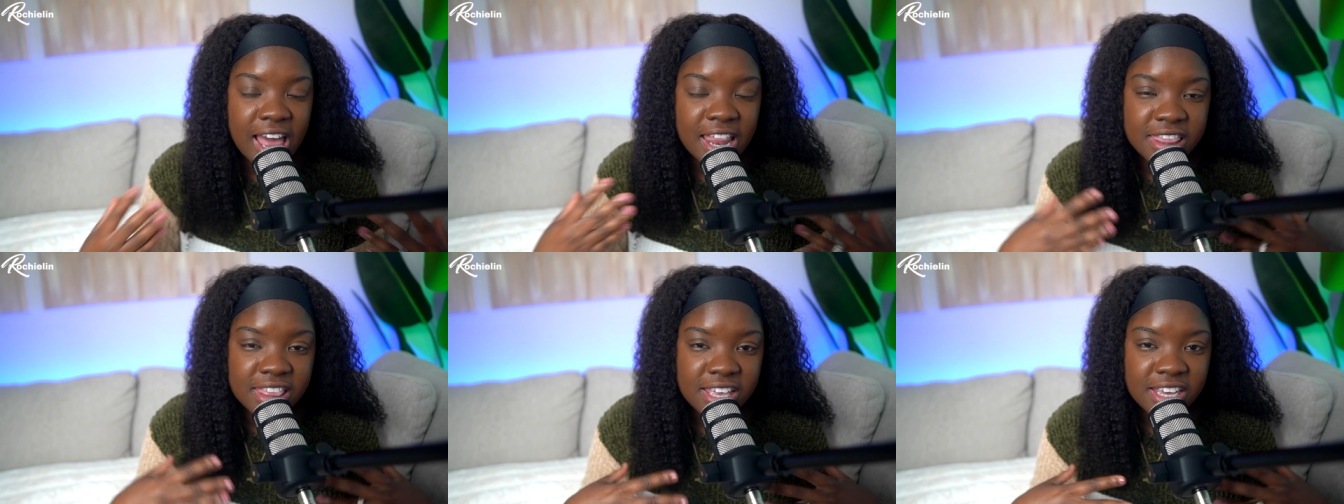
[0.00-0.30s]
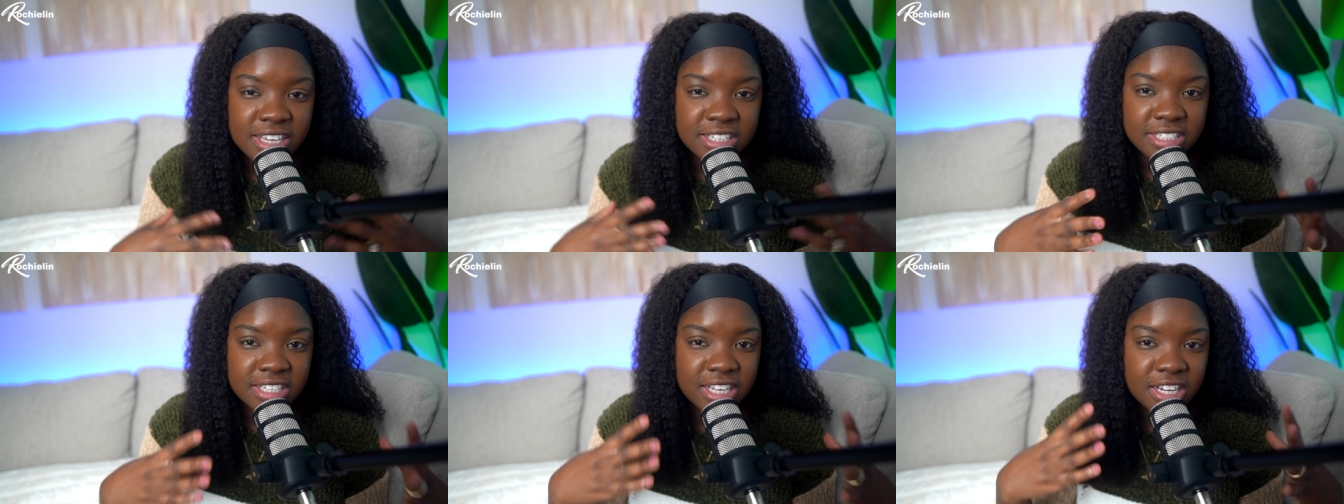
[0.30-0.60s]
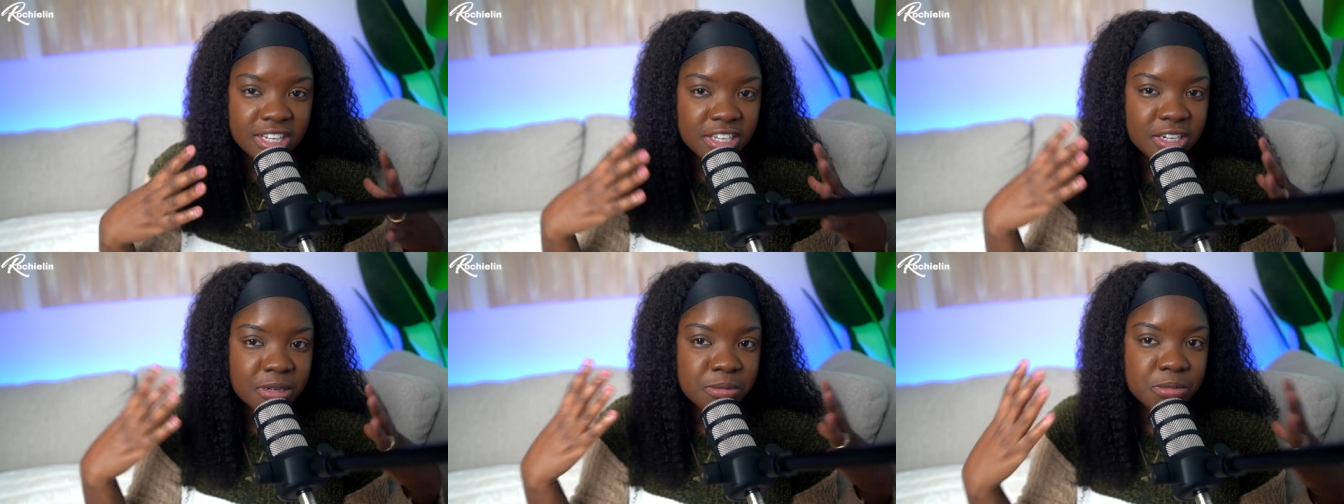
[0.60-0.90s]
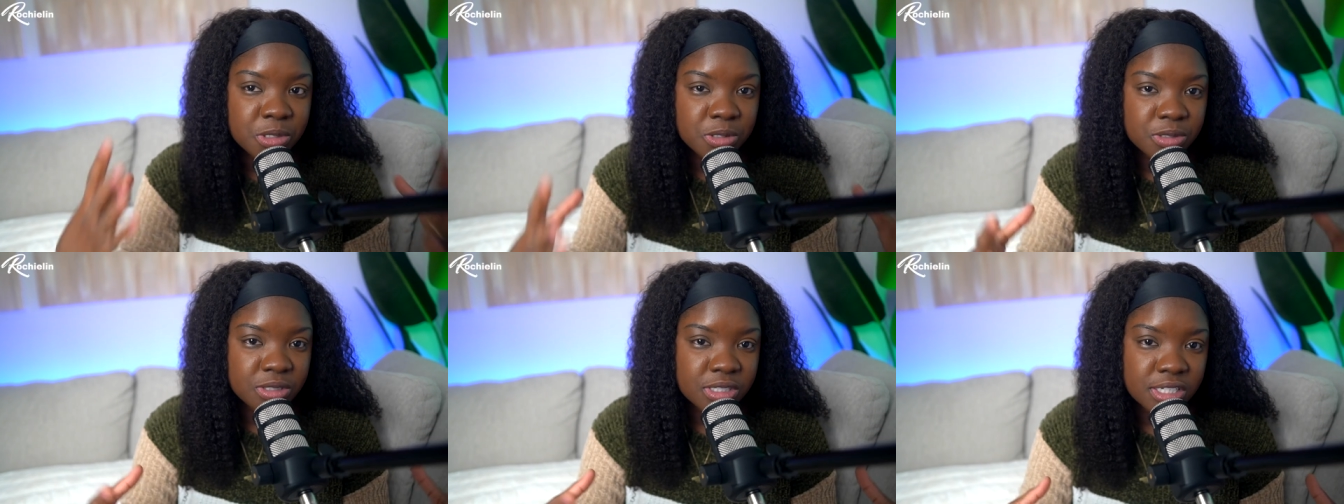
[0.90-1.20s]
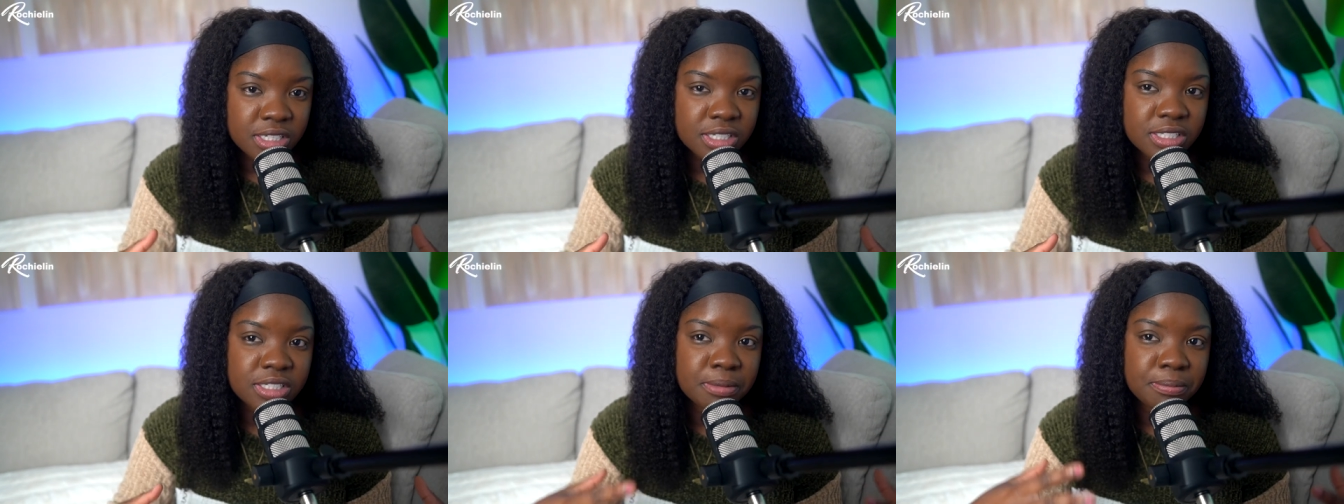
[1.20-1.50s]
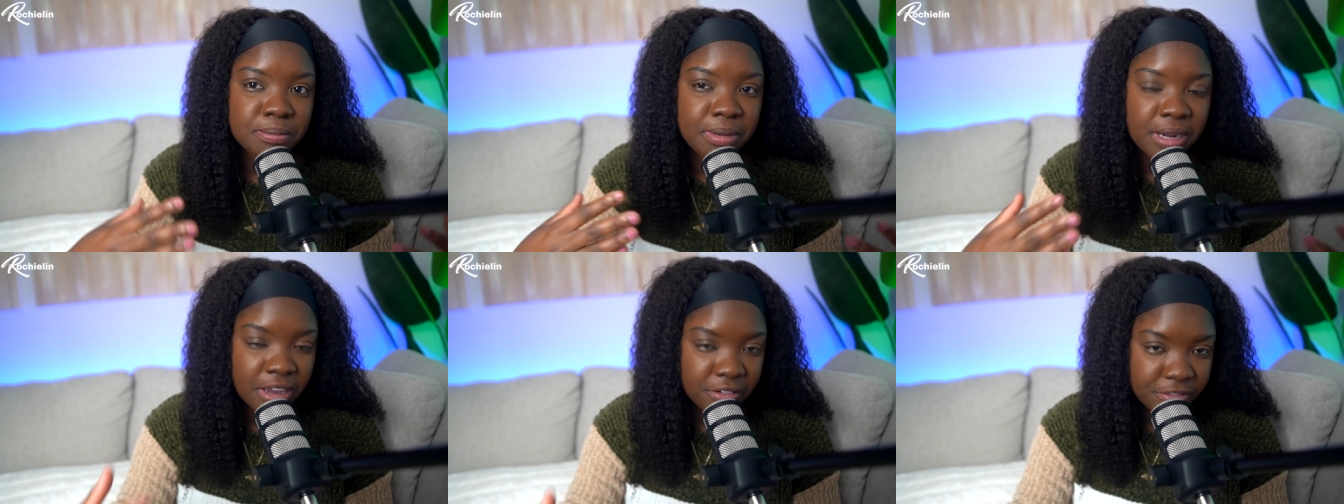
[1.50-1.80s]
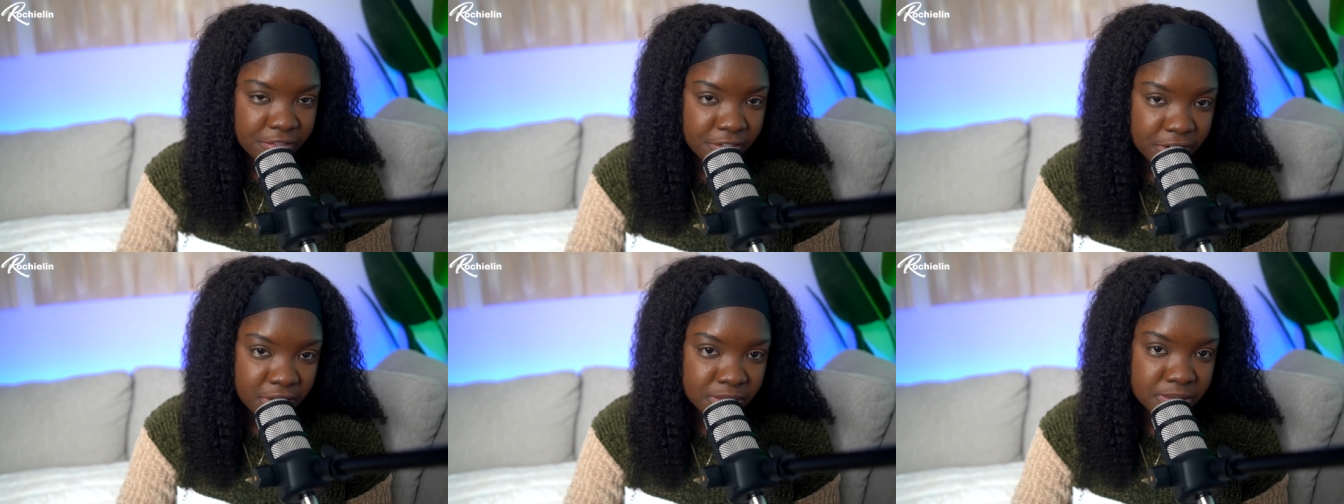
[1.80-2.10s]
and they sell their music to
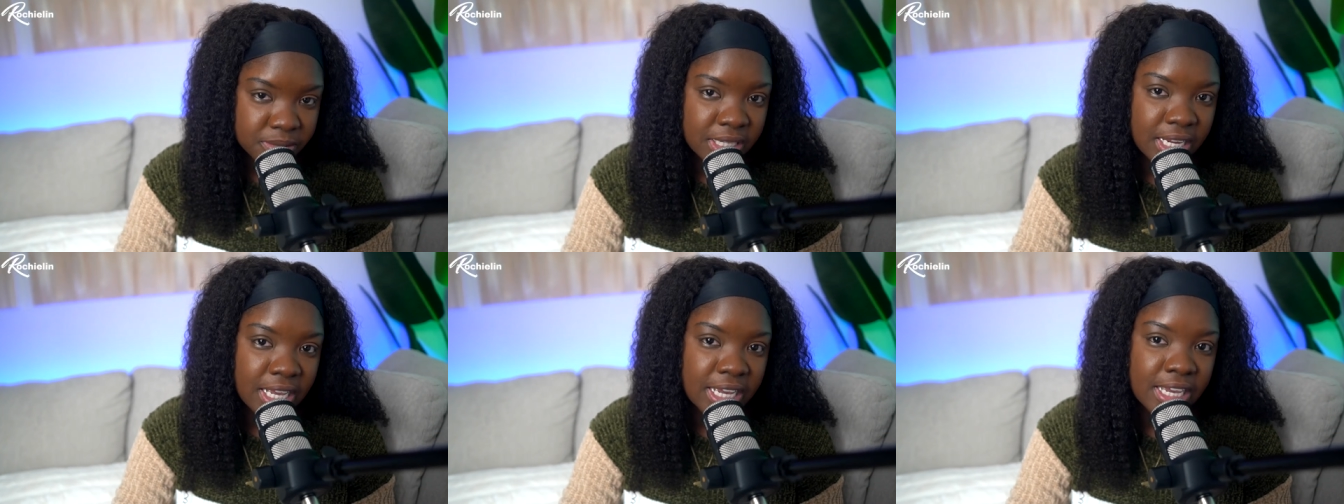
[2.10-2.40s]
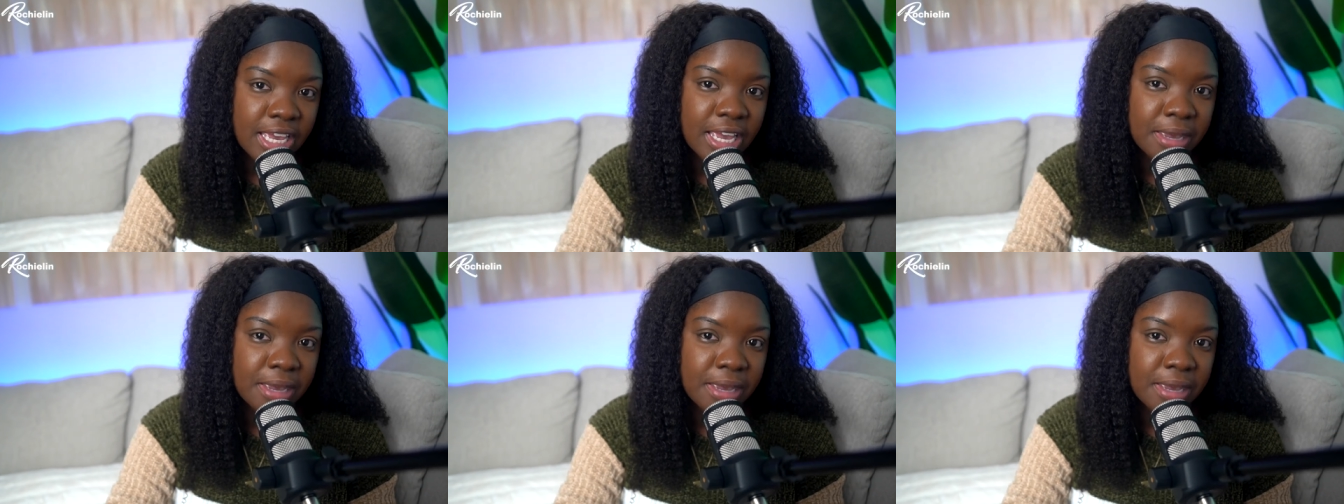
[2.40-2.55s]
platforms like